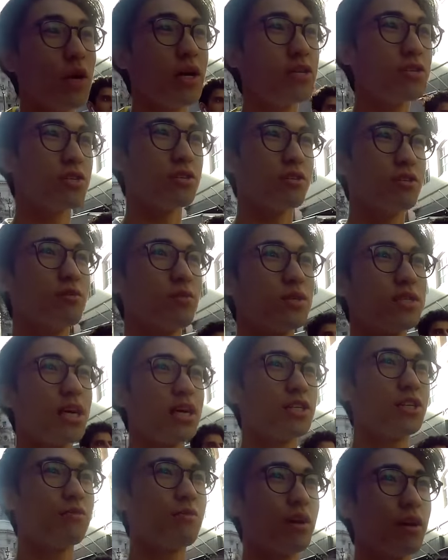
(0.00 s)
Uh,
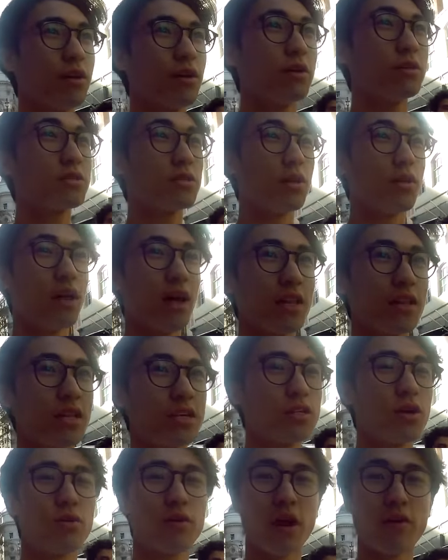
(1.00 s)
he's saying that the queue
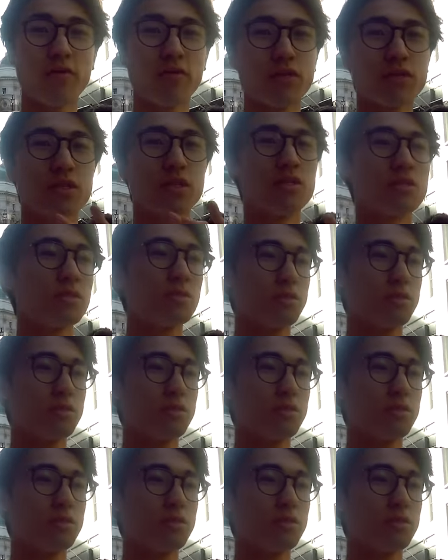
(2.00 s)
is pretty calm.